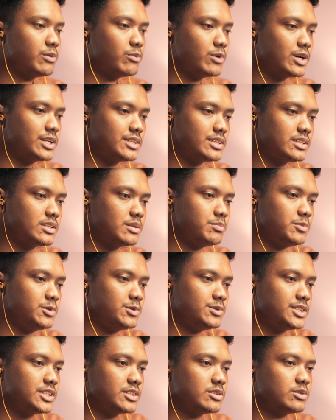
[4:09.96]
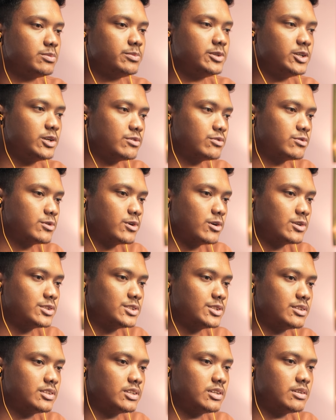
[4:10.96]
I wanted the music to be of rock
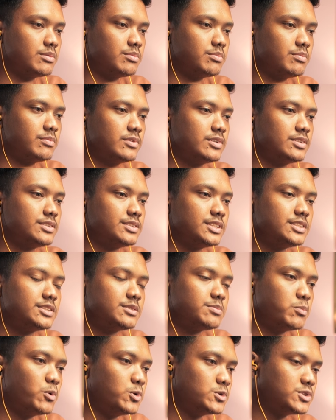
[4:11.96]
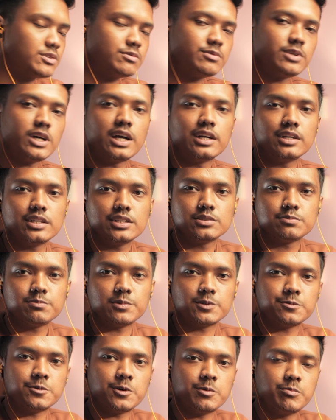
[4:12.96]
genre, since most of the artists
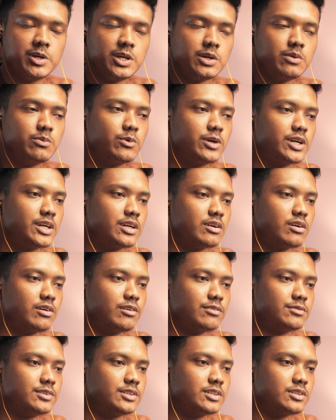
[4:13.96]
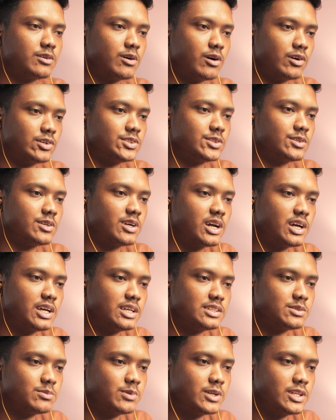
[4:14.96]
performing were of the rock genre
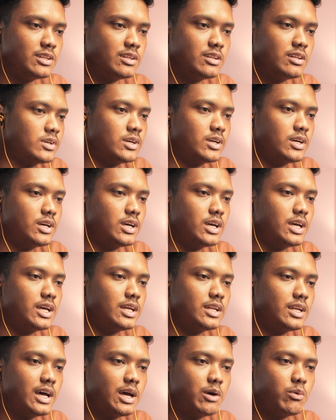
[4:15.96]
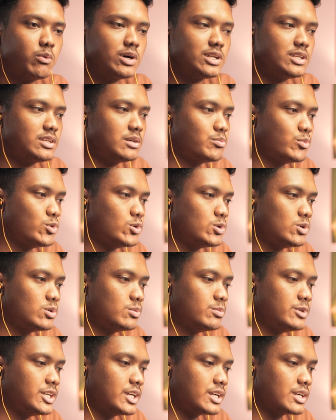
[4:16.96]
as well. And I want the mood to
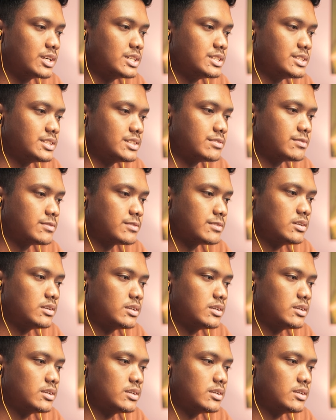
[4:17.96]
be aggressive.